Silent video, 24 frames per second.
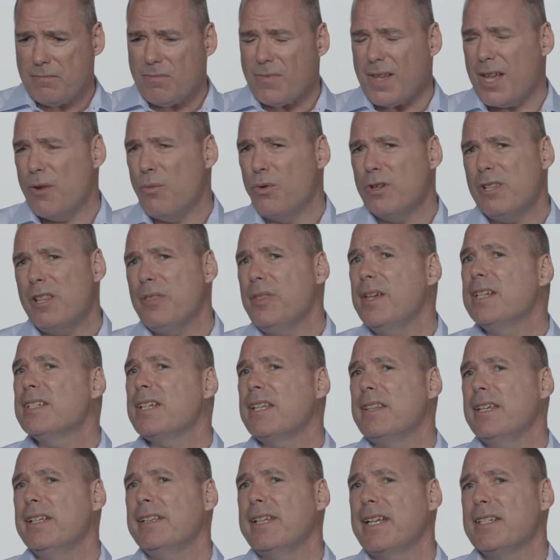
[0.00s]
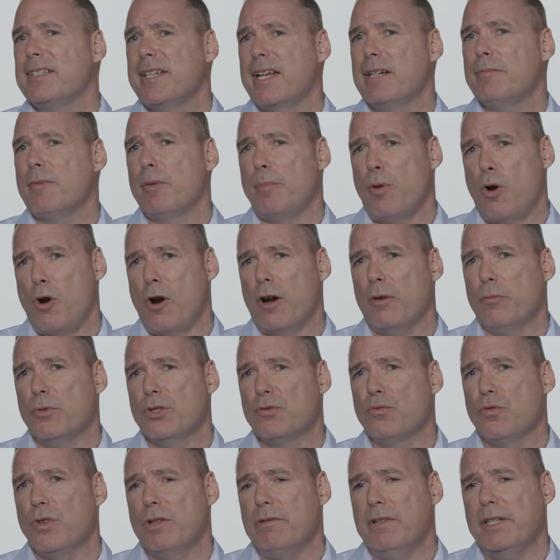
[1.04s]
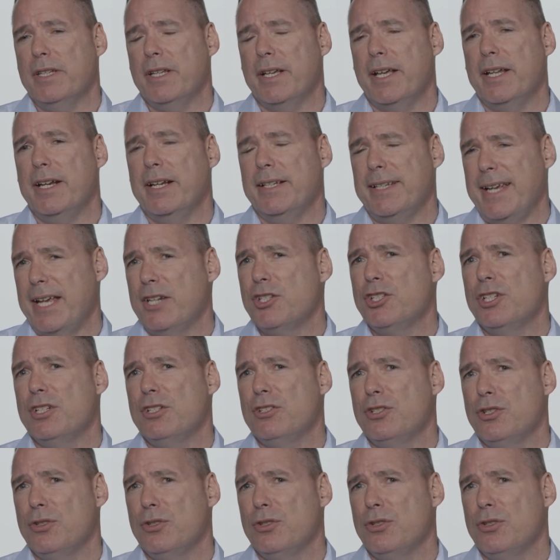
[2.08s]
And one of the things I think that set them apart was really an attention